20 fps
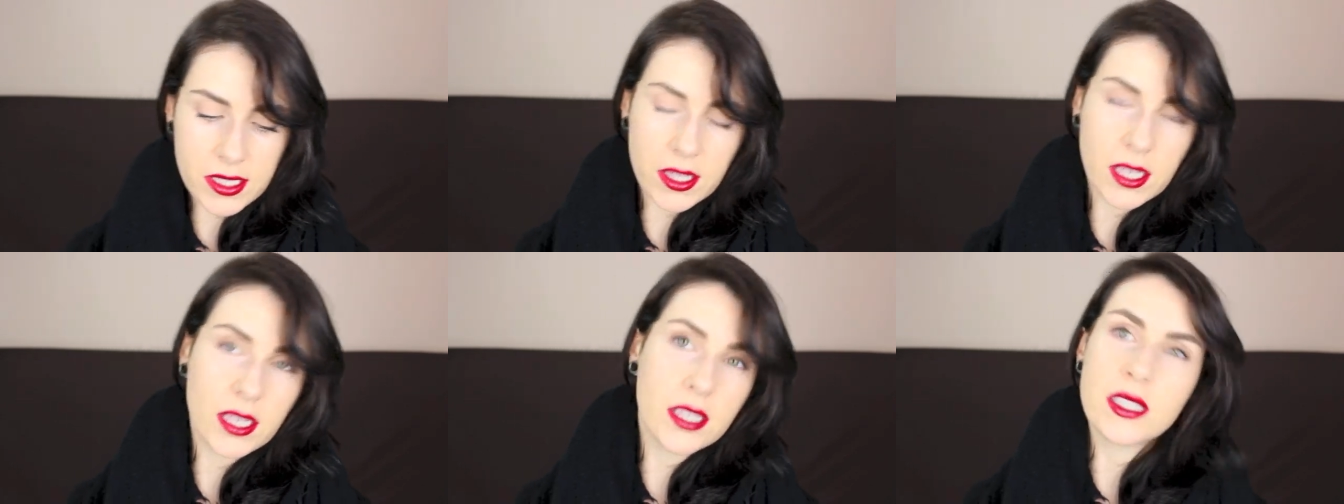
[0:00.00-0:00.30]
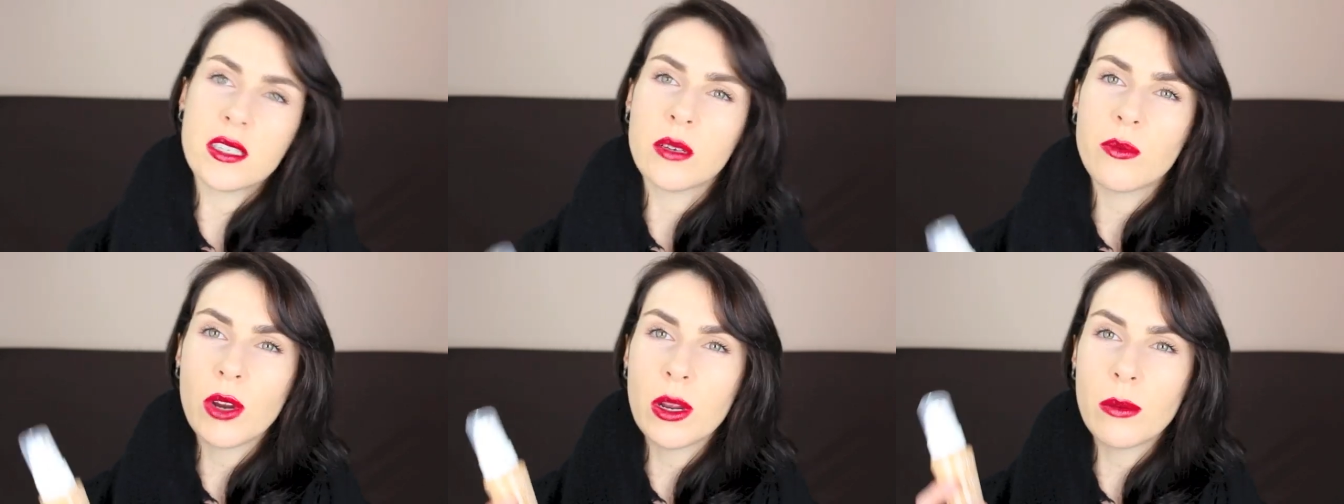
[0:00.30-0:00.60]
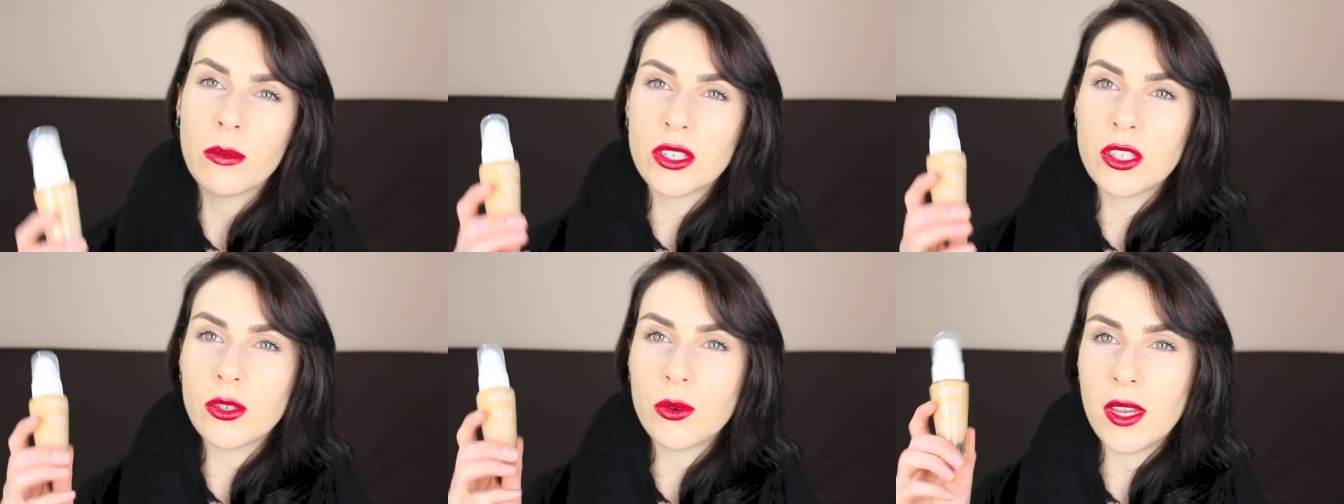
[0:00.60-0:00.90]
I think it's somewhere
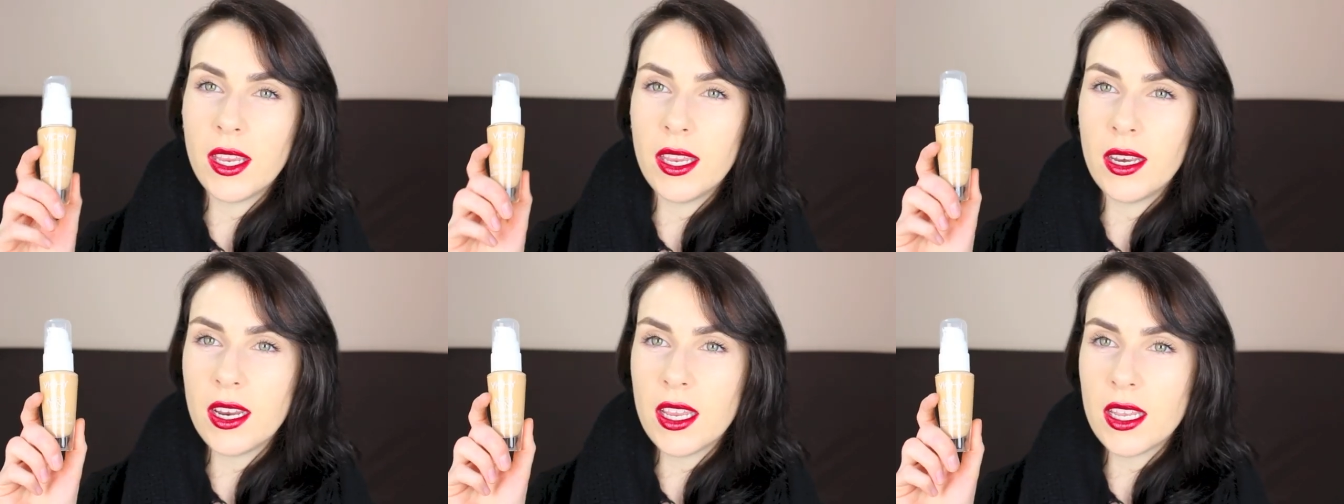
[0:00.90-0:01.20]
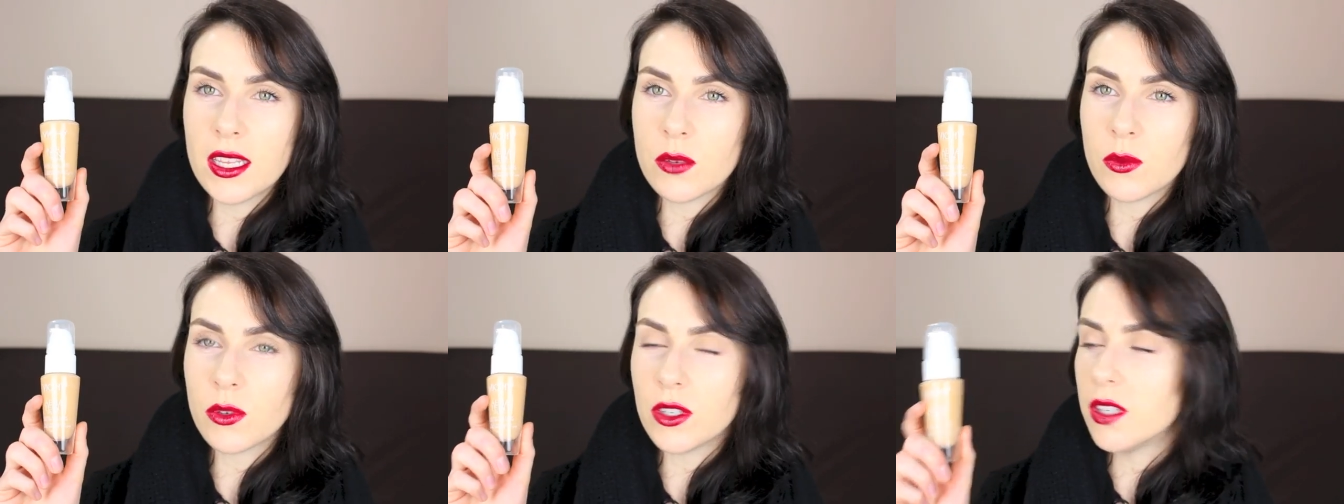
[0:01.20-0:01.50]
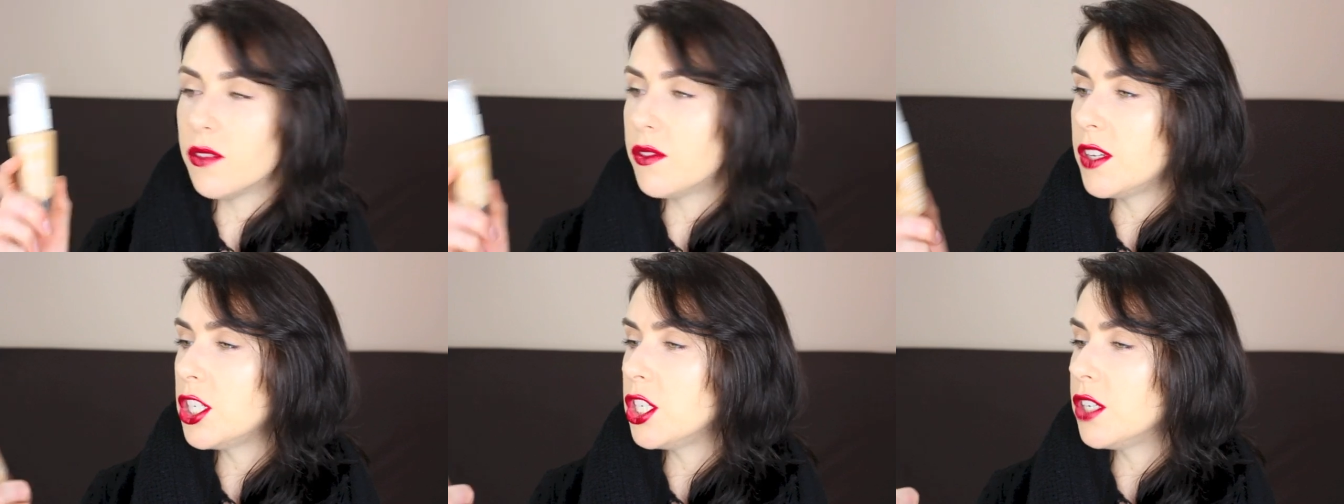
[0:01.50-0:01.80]
in between. It's one
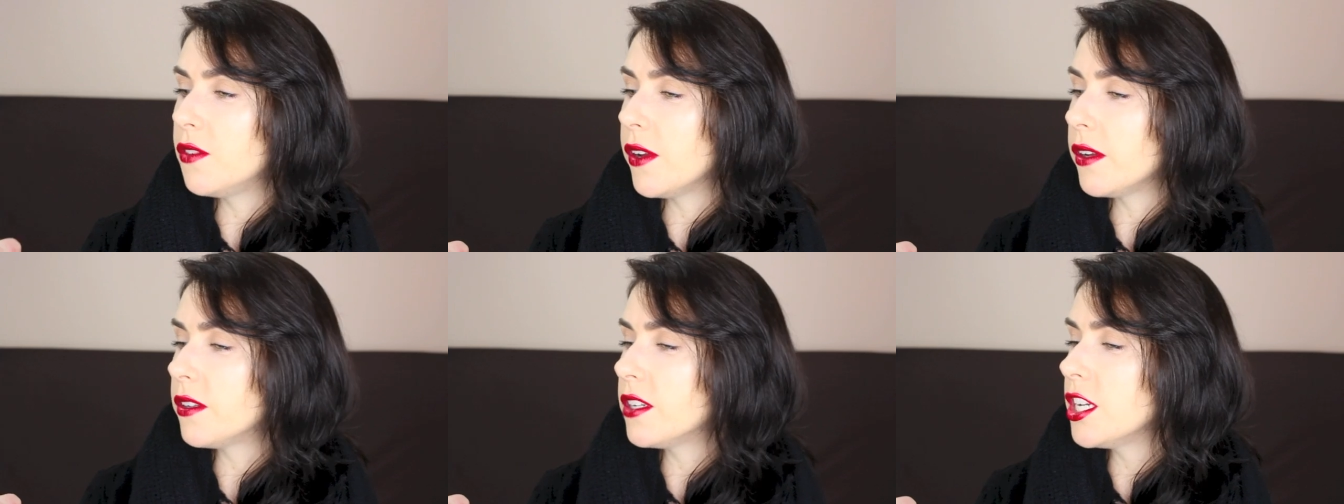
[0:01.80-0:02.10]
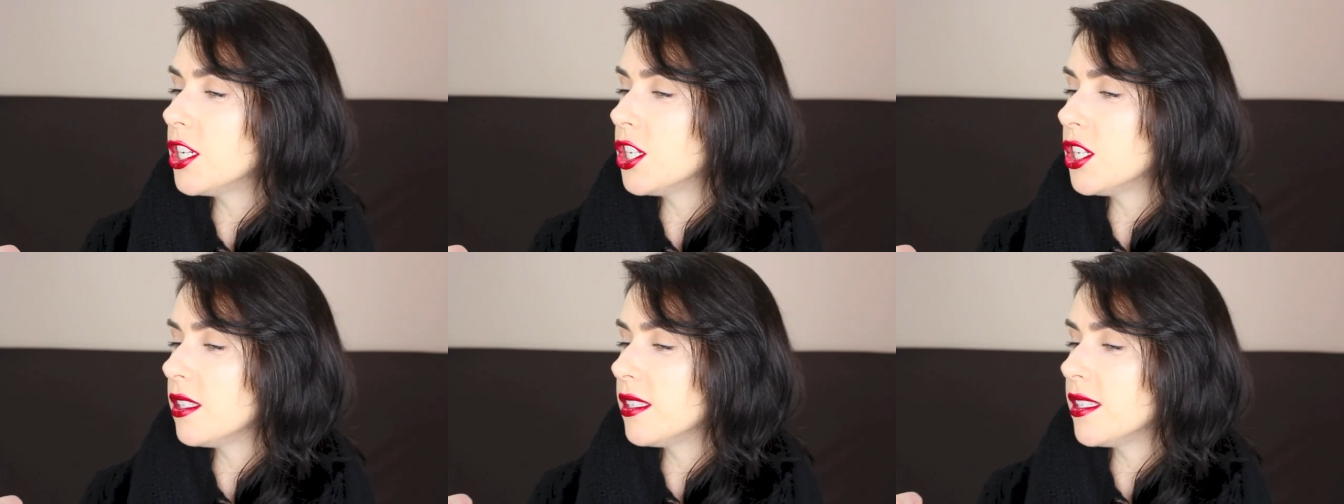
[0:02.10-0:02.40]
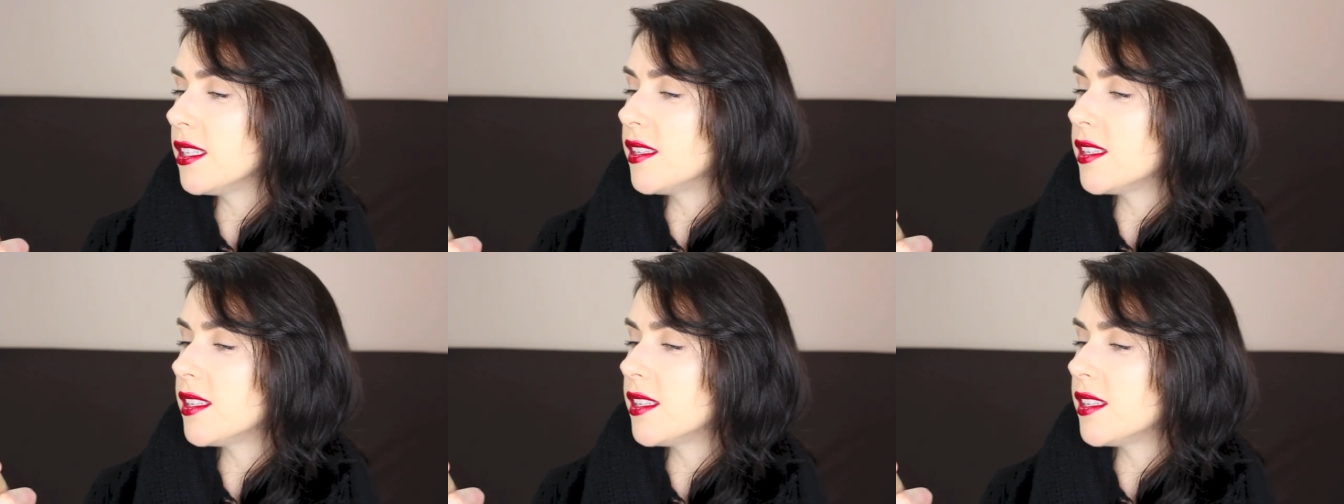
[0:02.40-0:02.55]
of the Vichy foundations.